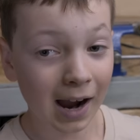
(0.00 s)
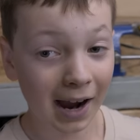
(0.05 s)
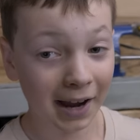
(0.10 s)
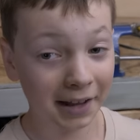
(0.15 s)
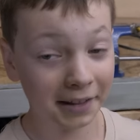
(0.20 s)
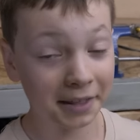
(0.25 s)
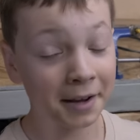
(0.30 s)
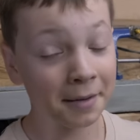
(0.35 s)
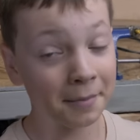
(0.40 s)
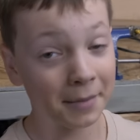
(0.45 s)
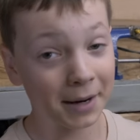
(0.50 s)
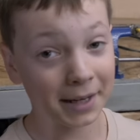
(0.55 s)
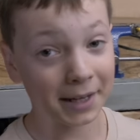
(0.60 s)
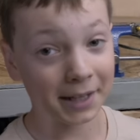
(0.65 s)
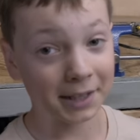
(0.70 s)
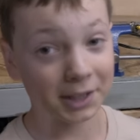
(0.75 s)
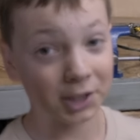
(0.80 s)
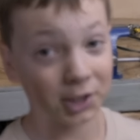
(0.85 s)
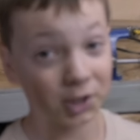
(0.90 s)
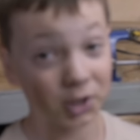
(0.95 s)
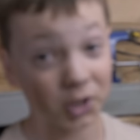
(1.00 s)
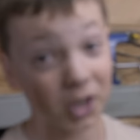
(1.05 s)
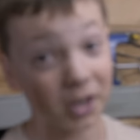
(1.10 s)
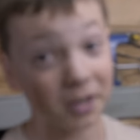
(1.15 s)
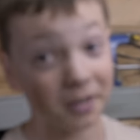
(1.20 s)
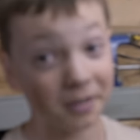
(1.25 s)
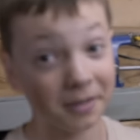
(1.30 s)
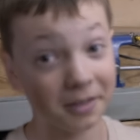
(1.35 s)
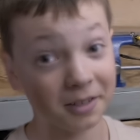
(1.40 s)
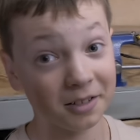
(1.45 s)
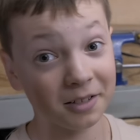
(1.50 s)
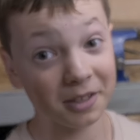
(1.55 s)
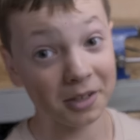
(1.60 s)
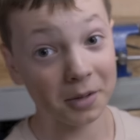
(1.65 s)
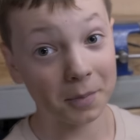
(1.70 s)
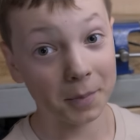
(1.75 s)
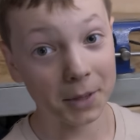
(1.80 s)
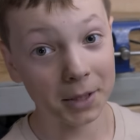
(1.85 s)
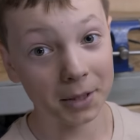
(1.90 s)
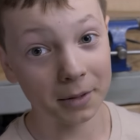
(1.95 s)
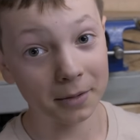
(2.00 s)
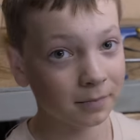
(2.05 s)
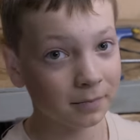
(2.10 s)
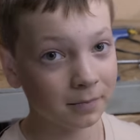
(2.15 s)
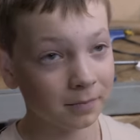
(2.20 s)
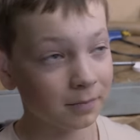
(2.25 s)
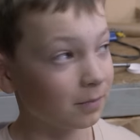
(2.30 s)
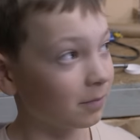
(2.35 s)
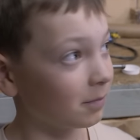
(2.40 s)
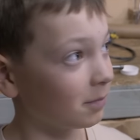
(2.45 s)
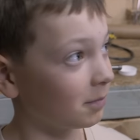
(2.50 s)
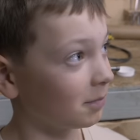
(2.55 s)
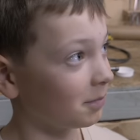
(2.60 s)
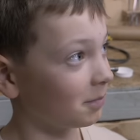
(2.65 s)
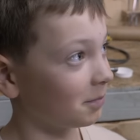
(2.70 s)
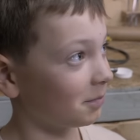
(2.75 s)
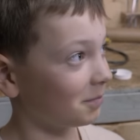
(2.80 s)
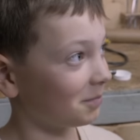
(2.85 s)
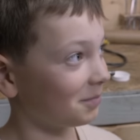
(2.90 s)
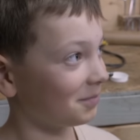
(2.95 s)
I think my dad's struggling a little bit. I got this.